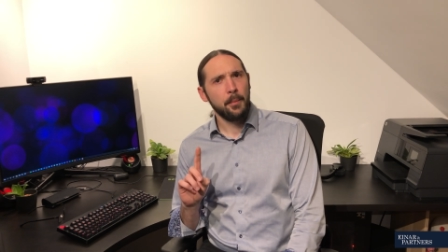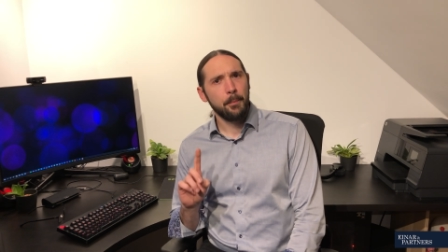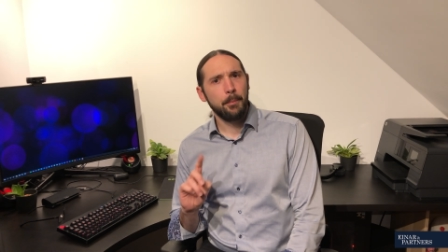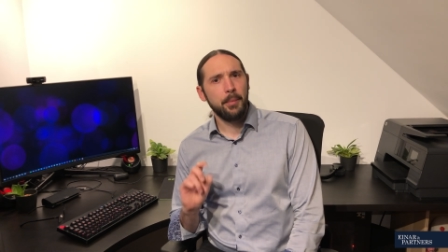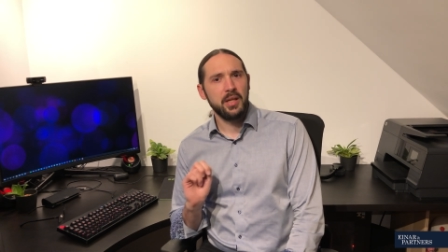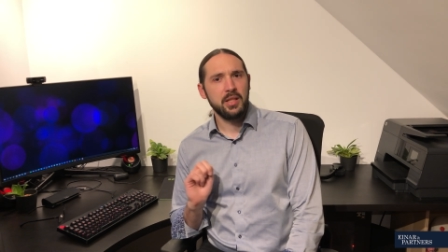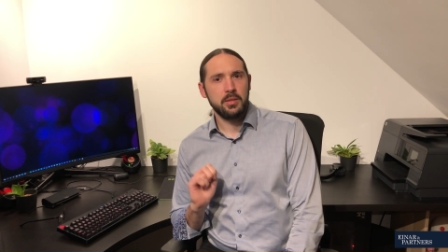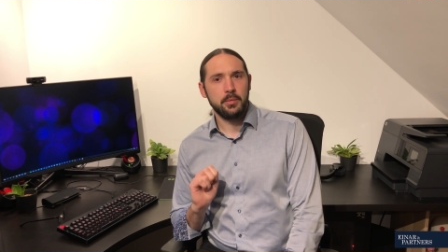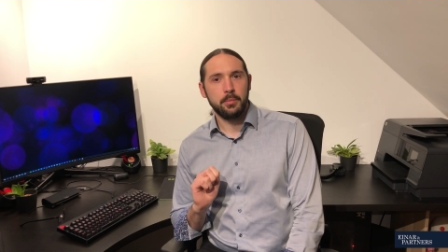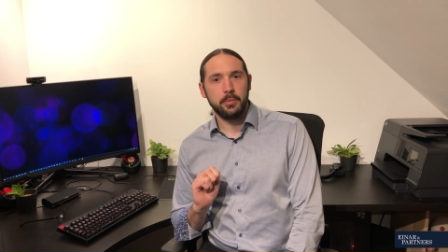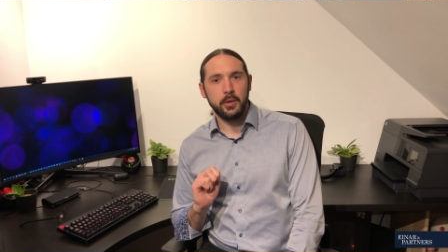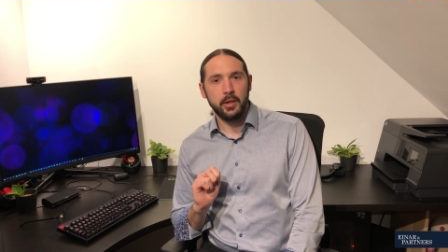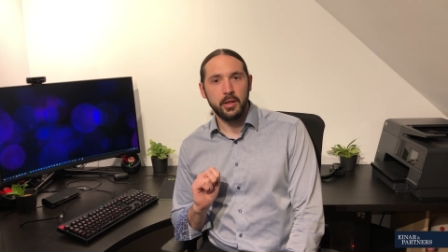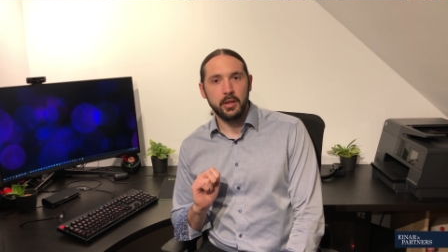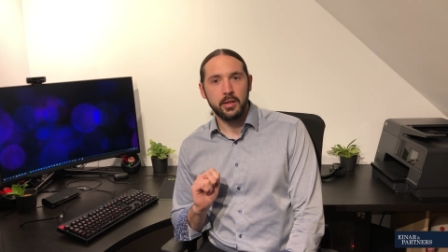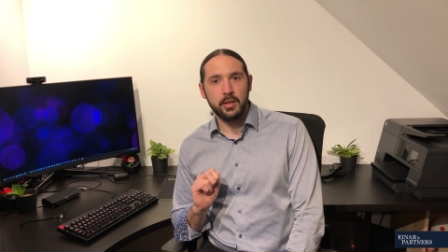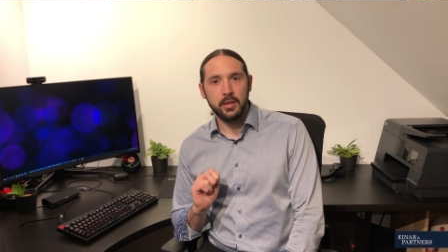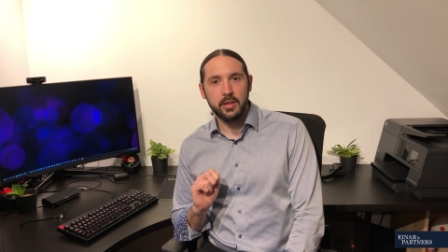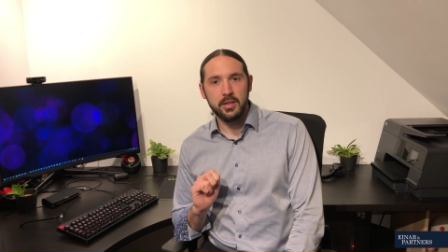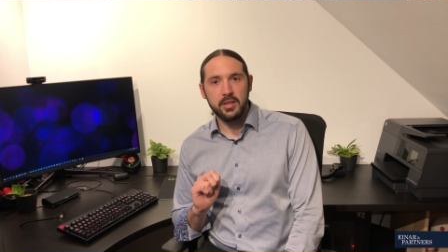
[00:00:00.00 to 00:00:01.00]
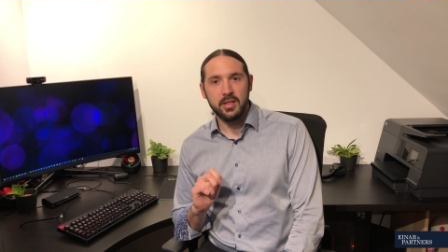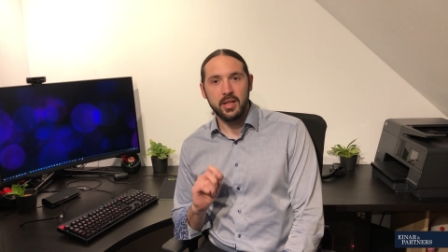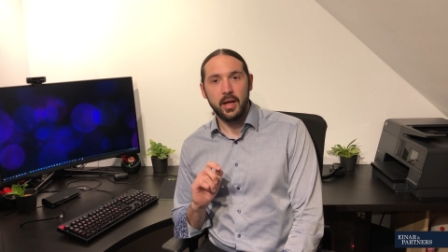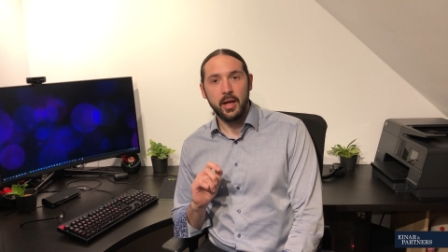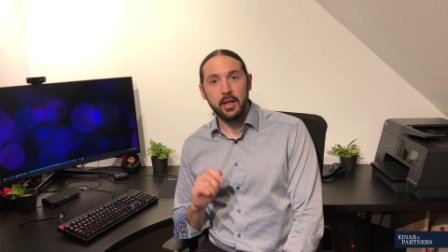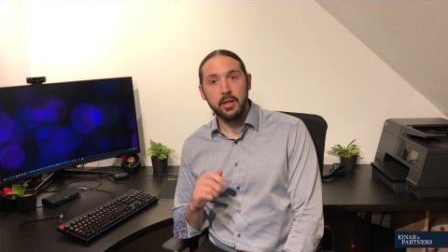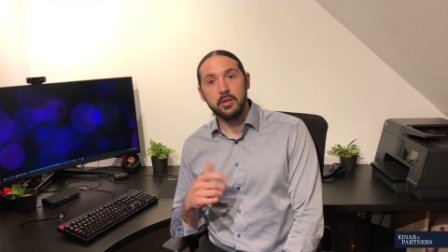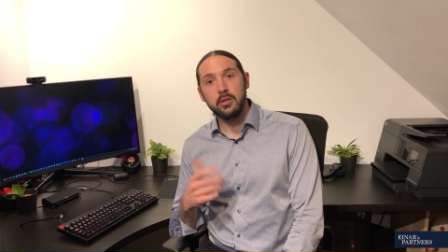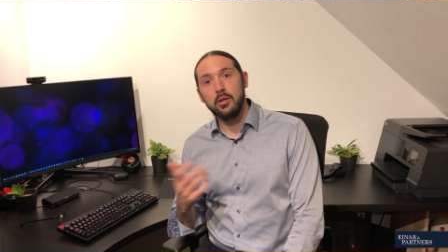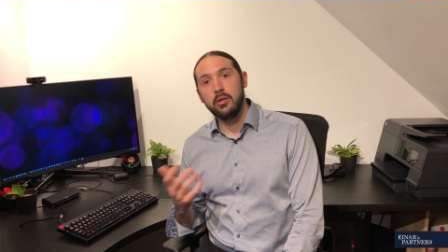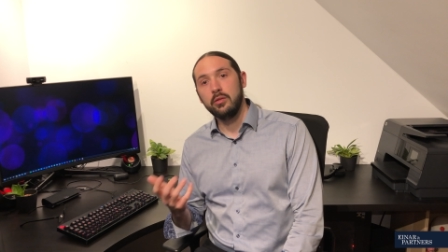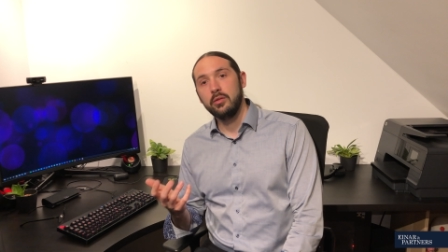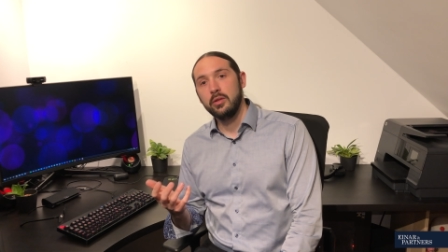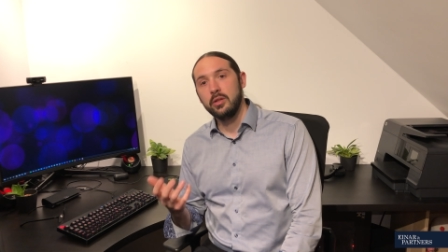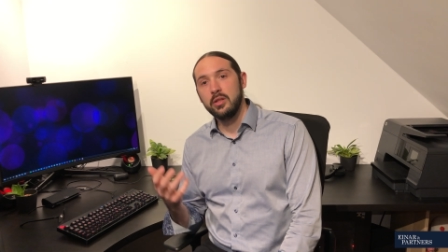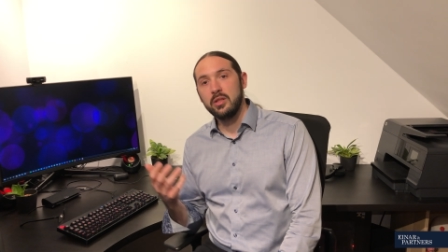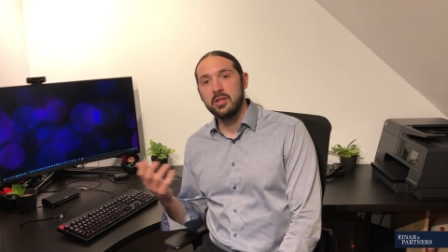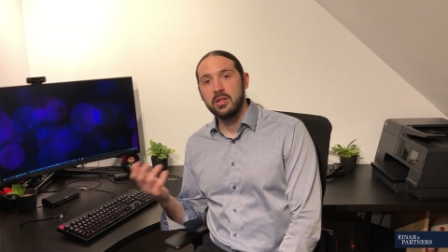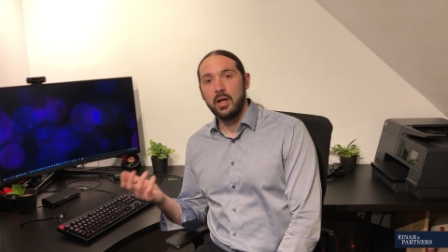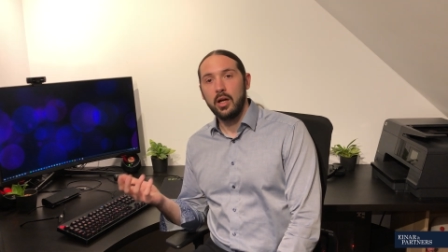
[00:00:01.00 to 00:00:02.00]
Best practice and
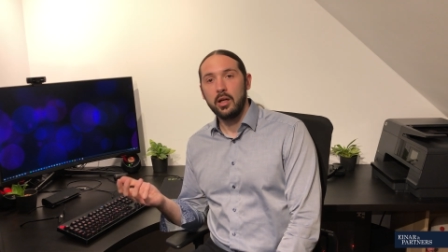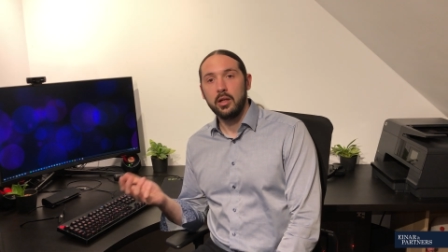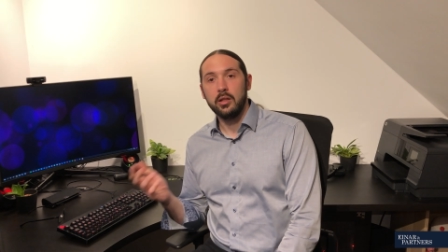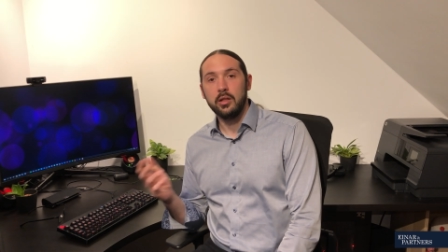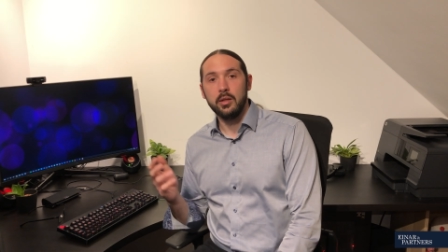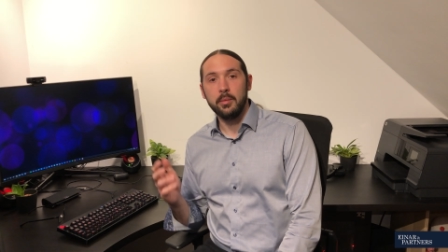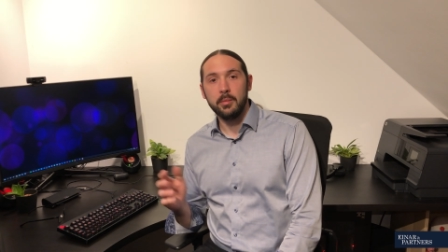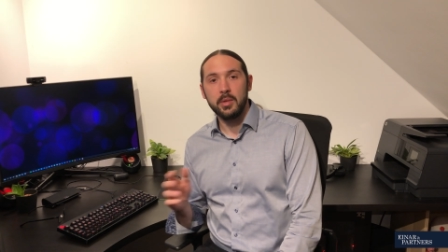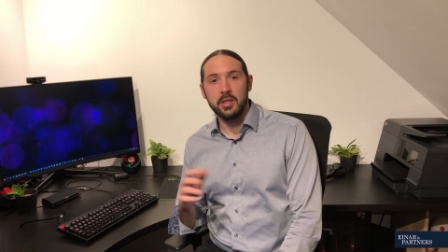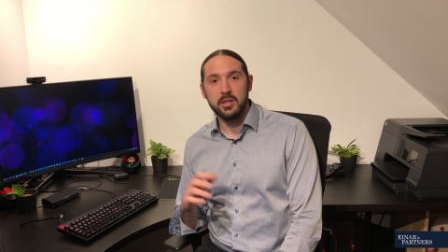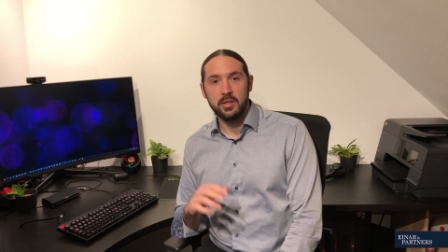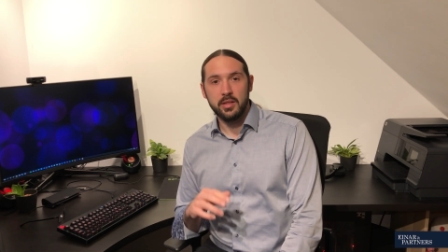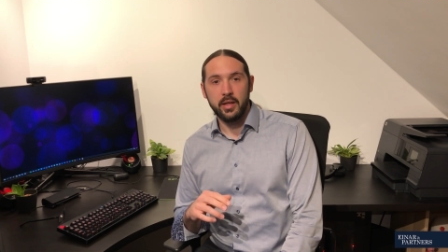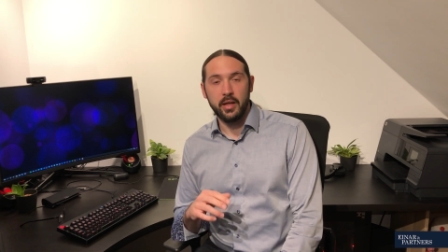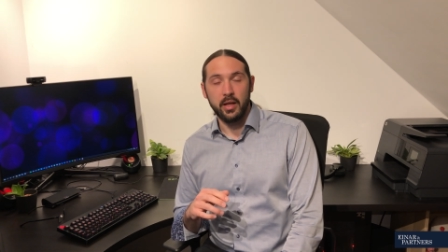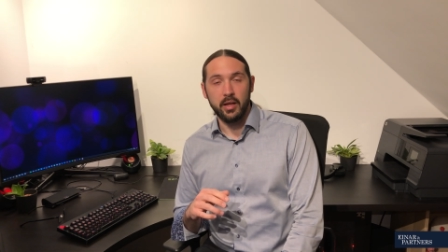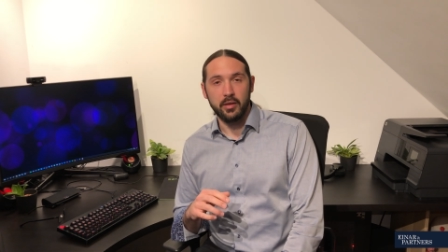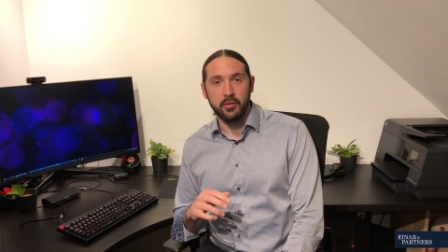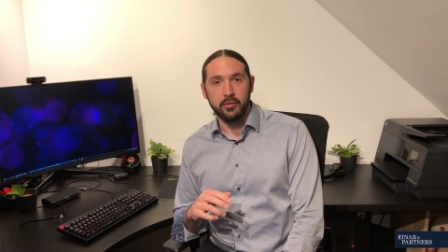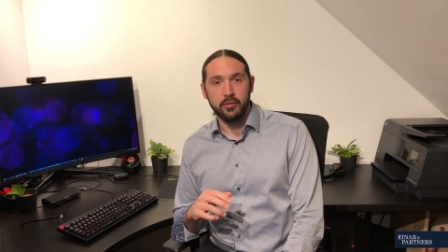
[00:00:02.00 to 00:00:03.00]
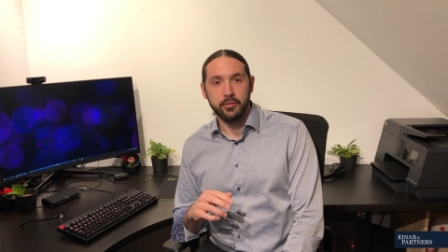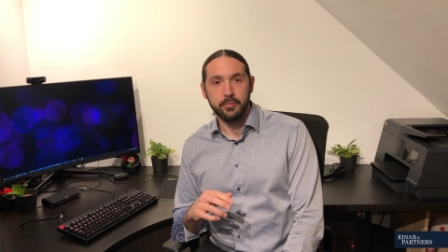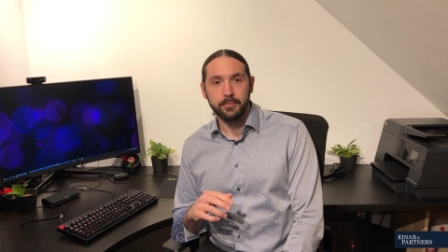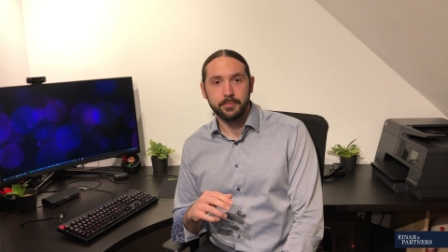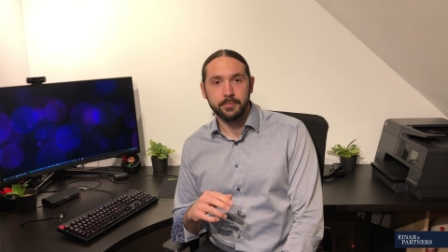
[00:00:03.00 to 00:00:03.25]
governance are a must-have.